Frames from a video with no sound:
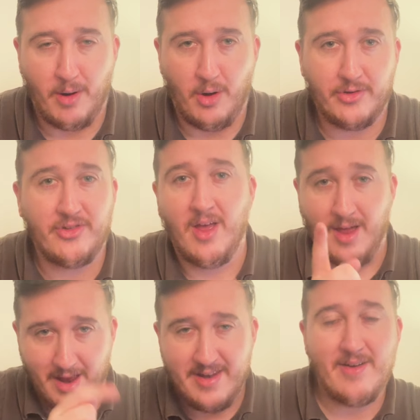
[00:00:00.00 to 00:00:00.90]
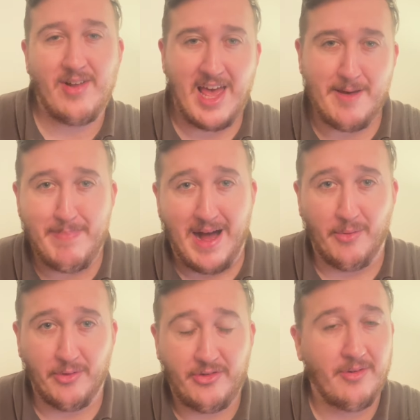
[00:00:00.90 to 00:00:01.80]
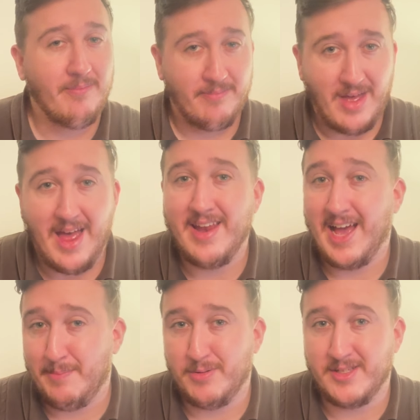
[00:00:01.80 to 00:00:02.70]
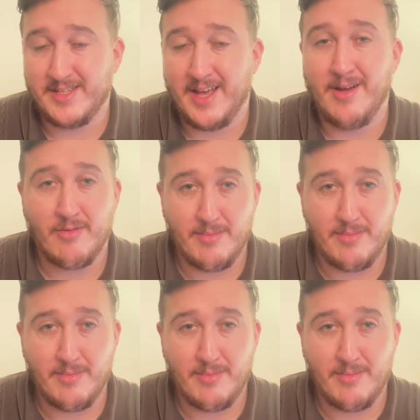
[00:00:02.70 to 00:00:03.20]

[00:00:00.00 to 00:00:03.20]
box and never let it bounce. And it happens there.